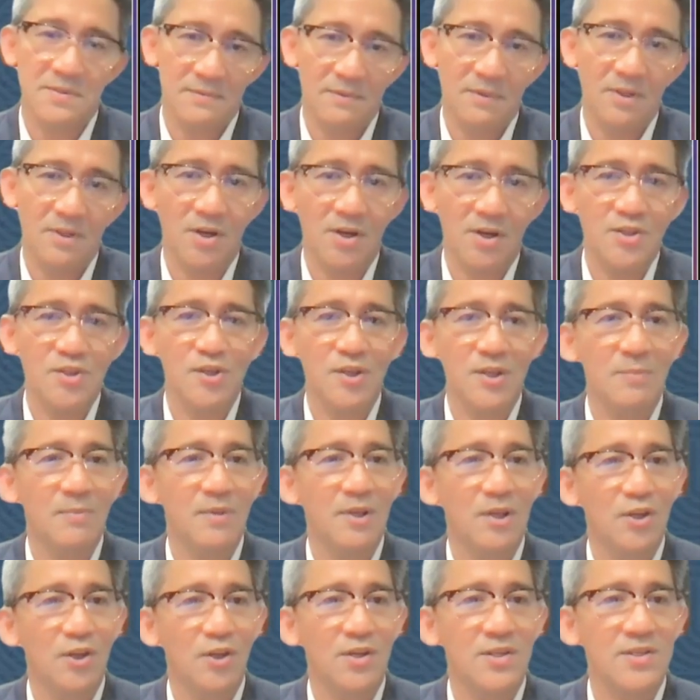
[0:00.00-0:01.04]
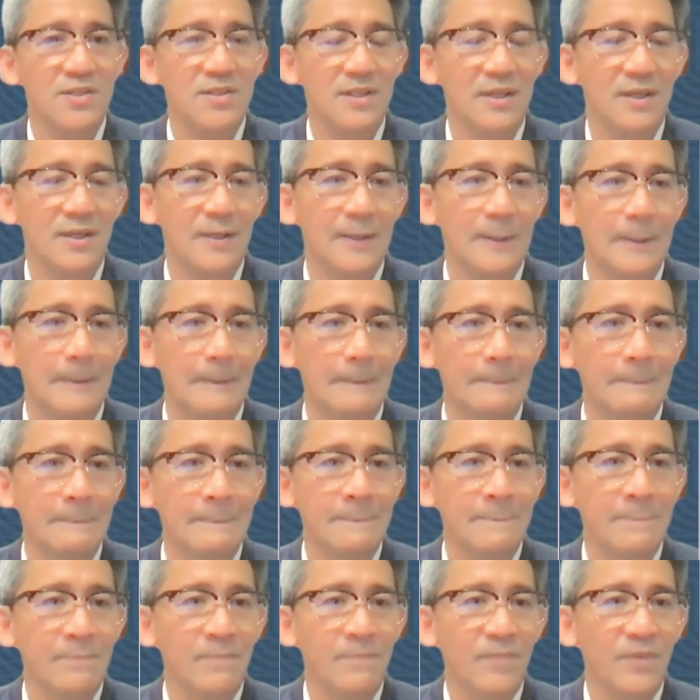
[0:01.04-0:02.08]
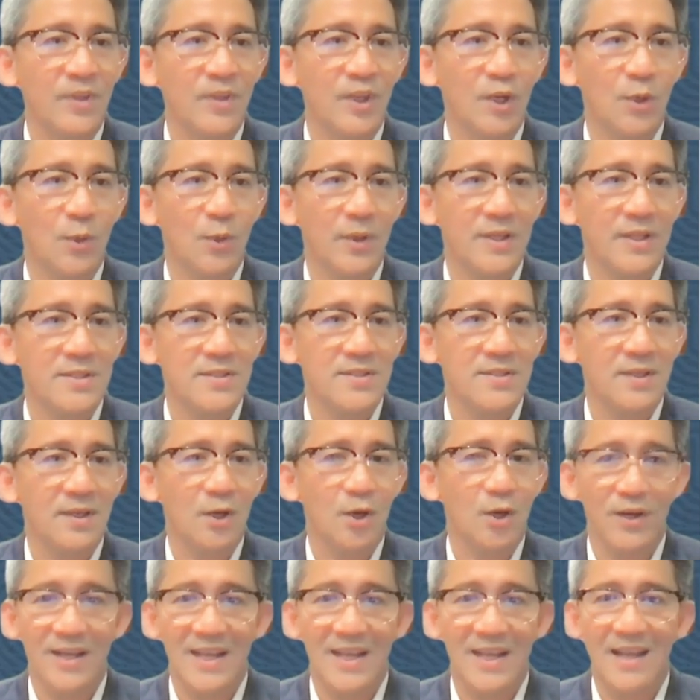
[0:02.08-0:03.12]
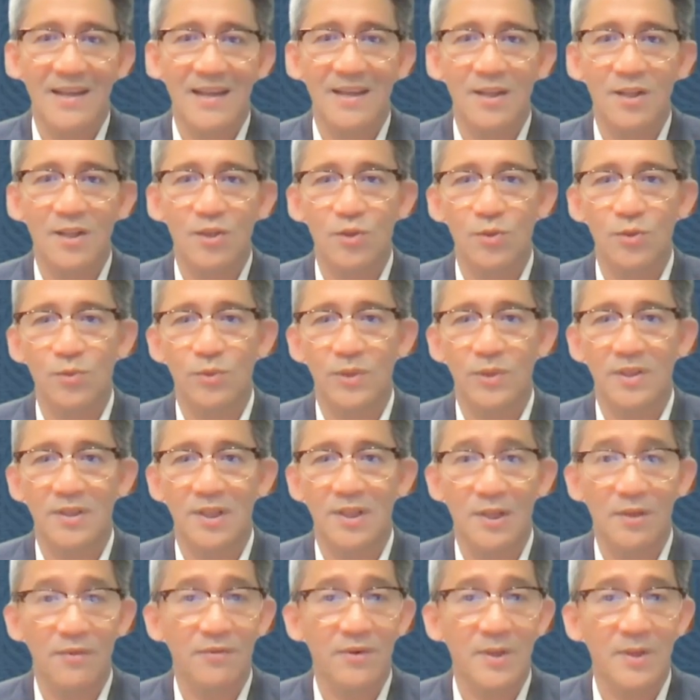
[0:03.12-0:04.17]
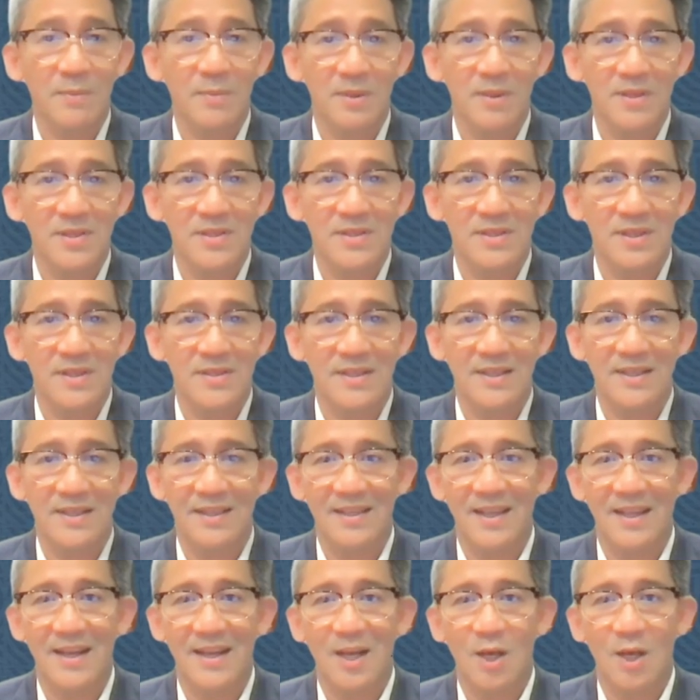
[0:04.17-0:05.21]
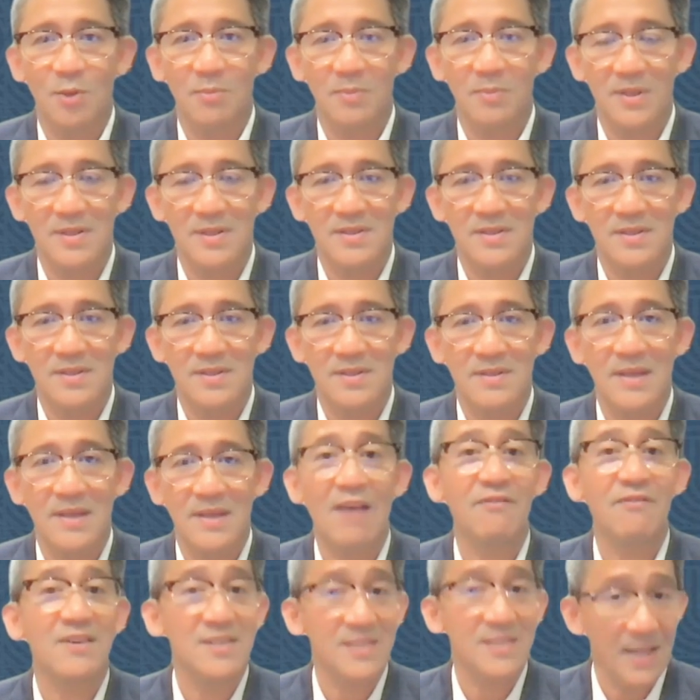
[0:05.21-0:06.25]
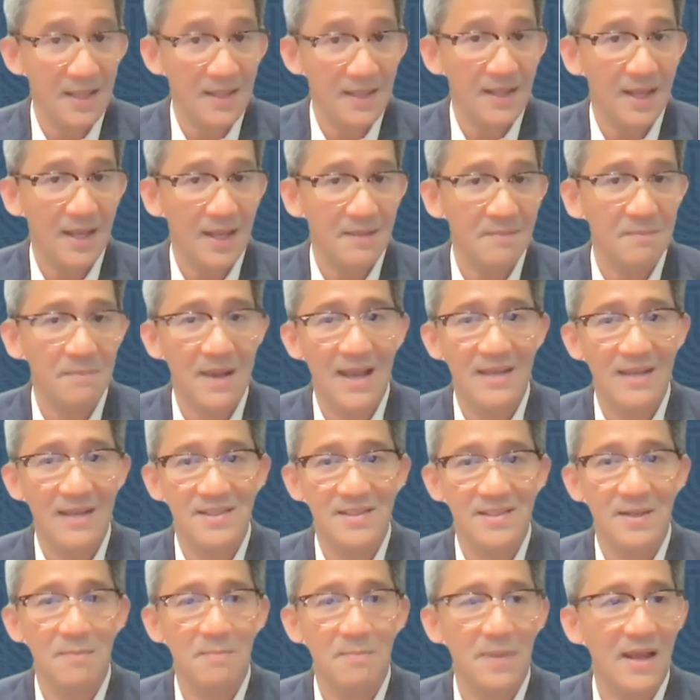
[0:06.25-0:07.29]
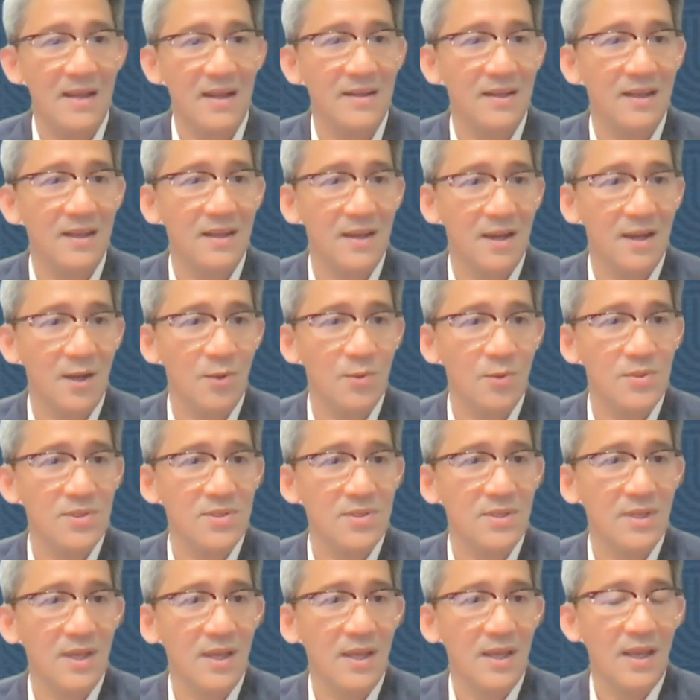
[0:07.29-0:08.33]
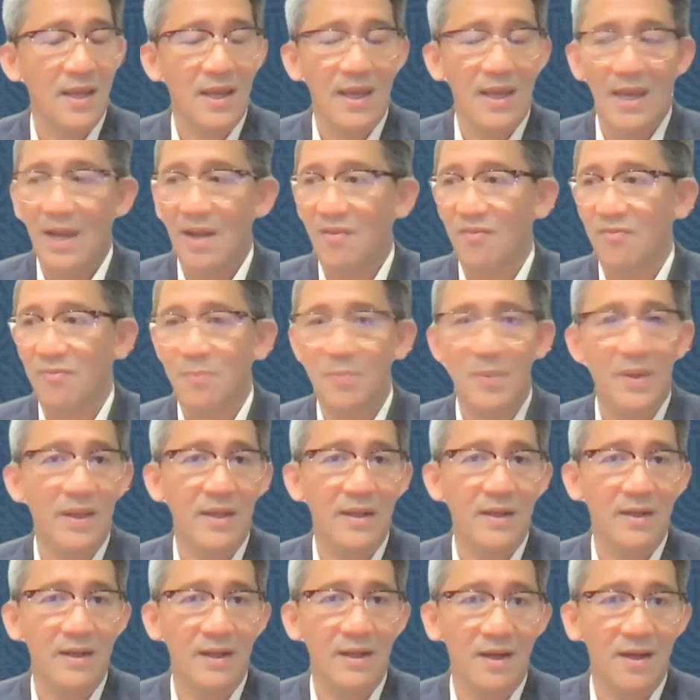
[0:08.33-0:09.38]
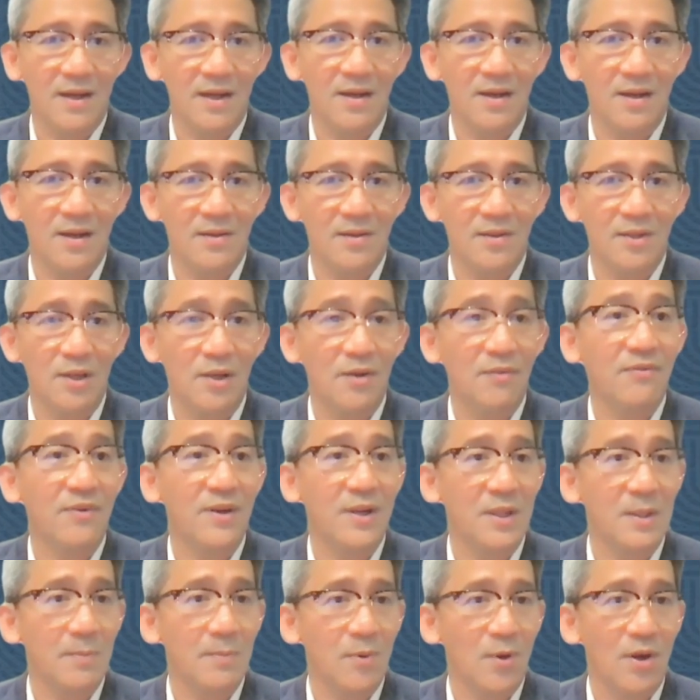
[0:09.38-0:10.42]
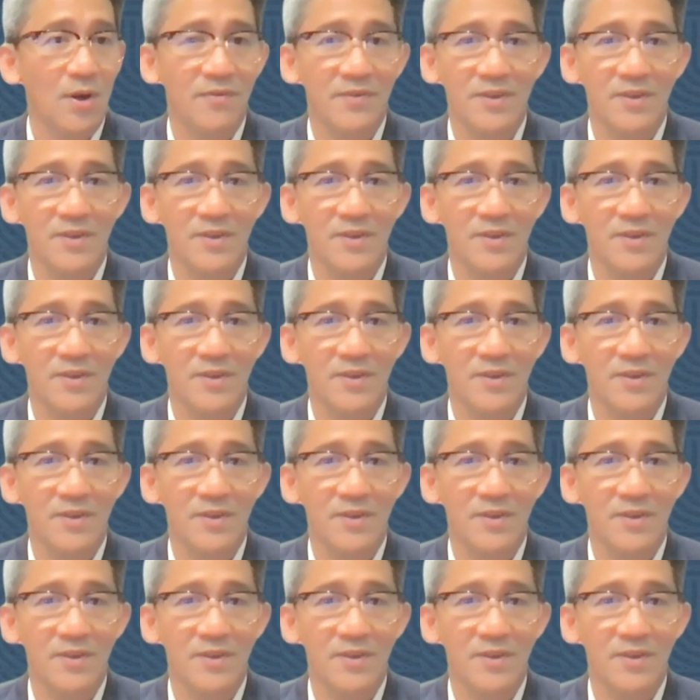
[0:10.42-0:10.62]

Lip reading: largely because it's organic to the delivery business and the takeout business. Having said that, Max's and Pancake House have been delivering the profits